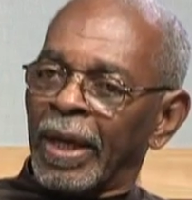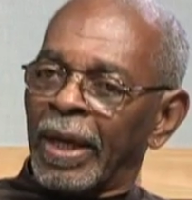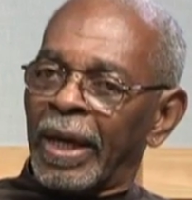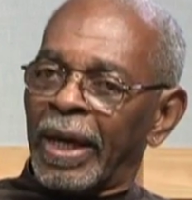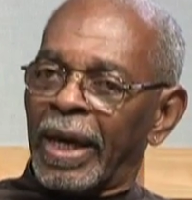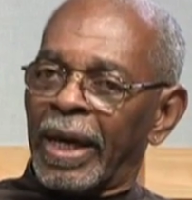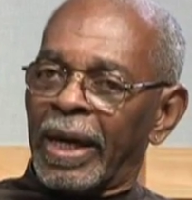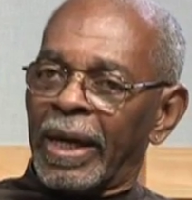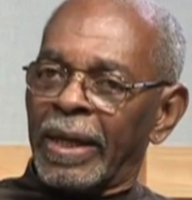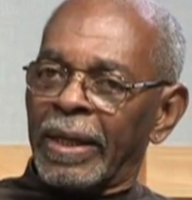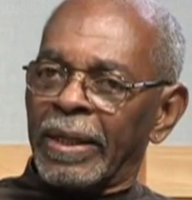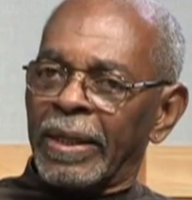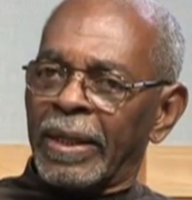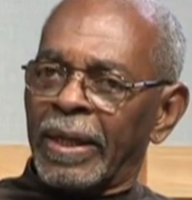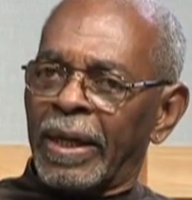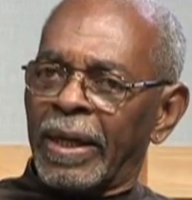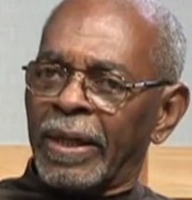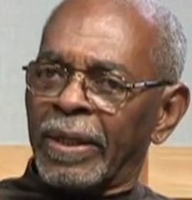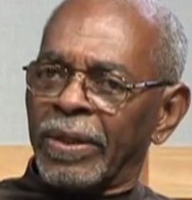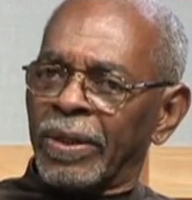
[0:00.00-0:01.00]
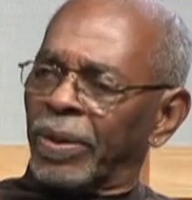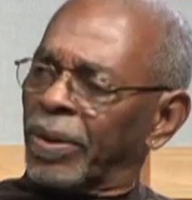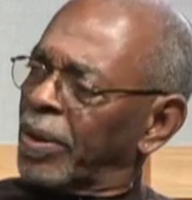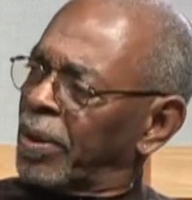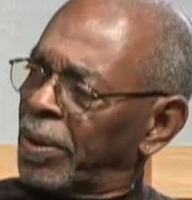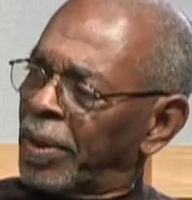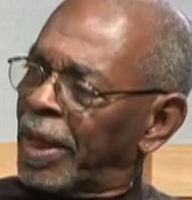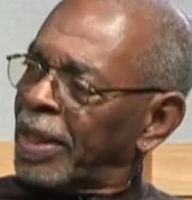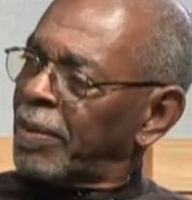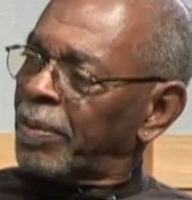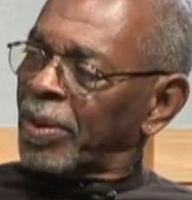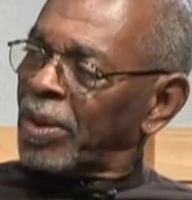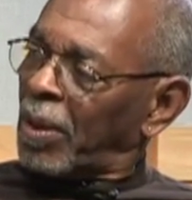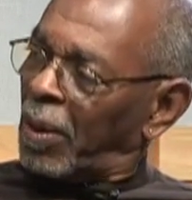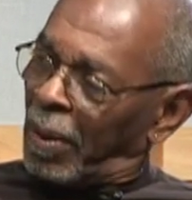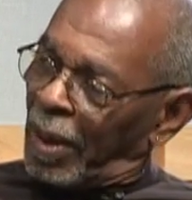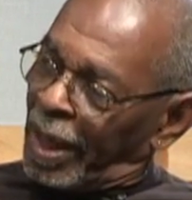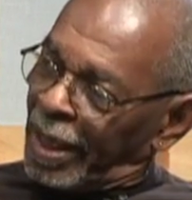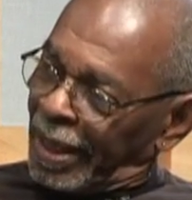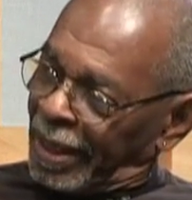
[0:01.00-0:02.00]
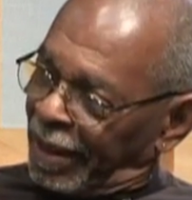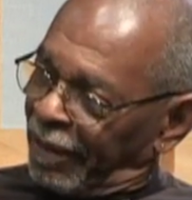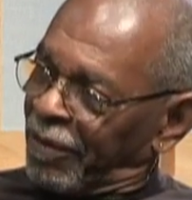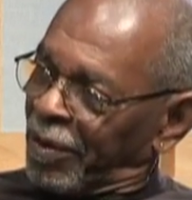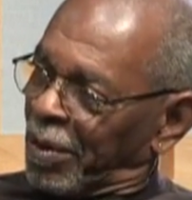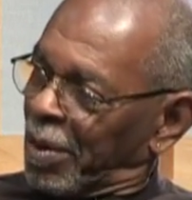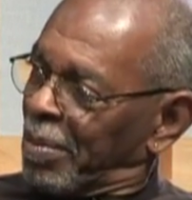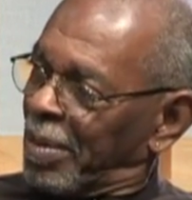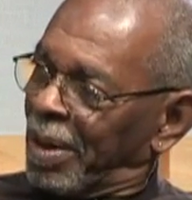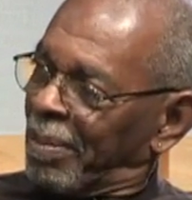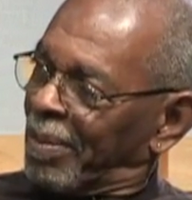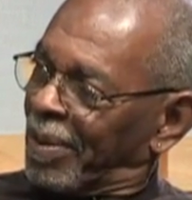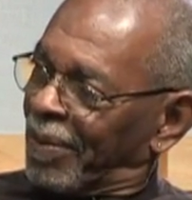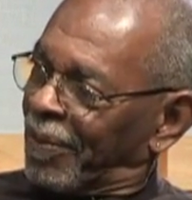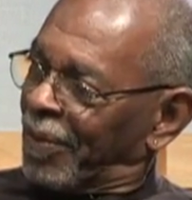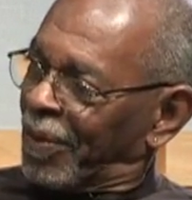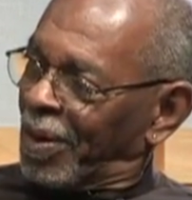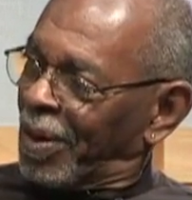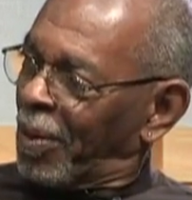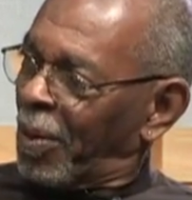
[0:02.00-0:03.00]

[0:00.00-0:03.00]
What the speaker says: And so the U.S. was quiet. If you remember, for a